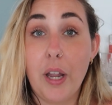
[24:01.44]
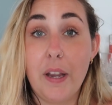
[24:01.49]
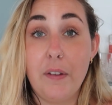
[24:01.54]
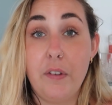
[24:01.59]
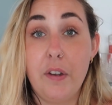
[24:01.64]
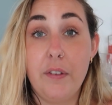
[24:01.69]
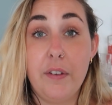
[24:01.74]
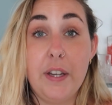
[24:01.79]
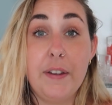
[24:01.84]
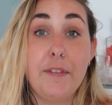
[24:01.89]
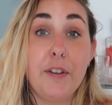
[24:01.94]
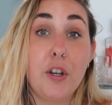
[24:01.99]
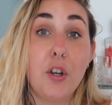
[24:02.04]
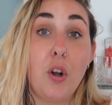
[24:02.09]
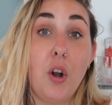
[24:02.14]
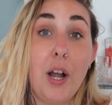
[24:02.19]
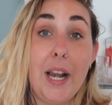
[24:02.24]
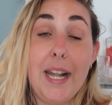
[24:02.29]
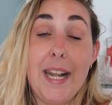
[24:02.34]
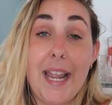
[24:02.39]
if you've even
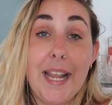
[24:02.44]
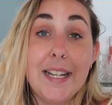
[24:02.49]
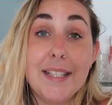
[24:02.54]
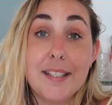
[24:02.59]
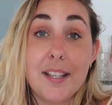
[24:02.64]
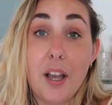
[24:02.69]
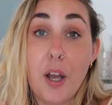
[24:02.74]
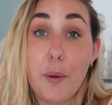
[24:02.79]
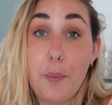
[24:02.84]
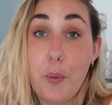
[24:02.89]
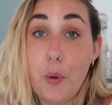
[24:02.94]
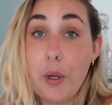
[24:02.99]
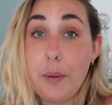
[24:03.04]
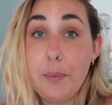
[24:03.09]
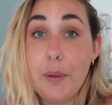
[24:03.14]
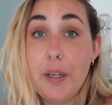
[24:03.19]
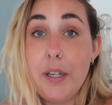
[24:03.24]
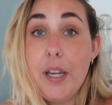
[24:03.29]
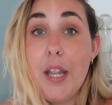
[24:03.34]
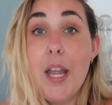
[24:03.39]
got a later
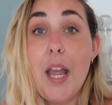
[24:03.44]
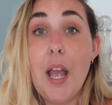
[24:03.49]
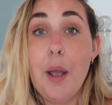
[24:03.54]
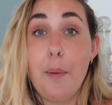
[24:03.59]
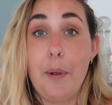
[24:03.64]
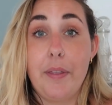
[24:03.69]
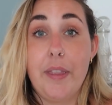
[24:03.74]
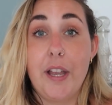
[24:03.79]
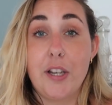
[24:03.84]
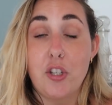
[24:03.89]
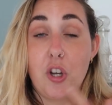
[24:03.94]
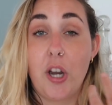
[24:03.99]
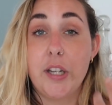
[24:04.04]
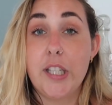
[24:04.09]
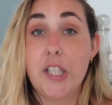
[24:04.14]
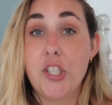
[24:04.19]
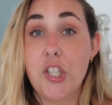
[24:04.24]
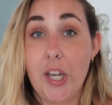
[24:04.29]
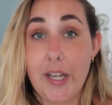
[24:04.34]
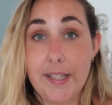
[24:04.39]
appointment when they're trying
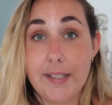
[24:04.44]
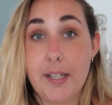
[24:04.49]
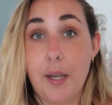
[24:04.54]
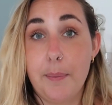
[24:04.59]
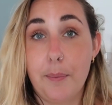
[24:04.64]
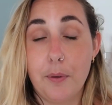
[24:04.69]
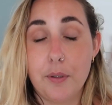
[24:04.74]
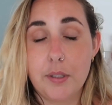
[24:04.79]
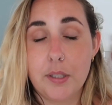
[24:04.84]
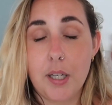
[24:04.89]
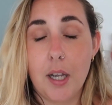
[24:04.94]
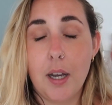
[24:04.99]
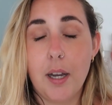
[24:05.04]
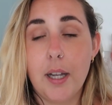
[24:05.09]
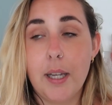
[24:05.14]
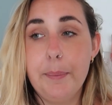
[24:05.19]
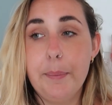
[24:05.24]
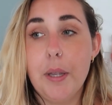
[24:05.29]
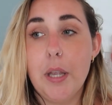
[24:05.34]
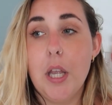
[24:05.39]
to chase up on
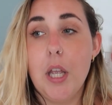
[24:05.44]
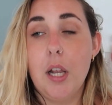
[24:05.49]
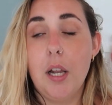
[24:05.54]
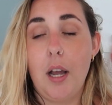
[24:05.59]
time.